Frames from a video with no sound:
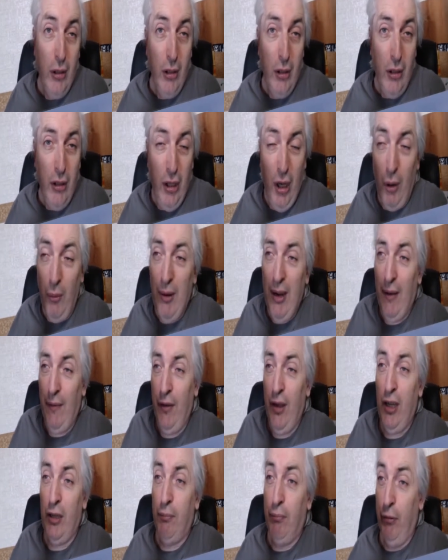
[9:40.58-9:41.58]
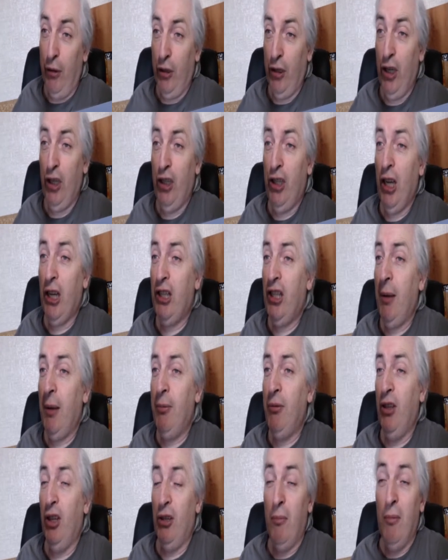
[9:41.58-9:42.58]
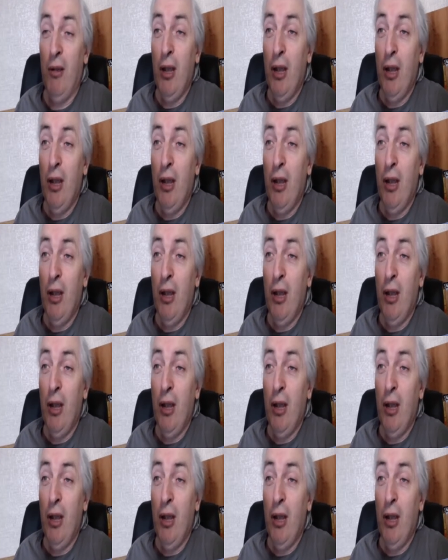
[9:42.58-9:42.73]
You know, we have this British exceptionalism.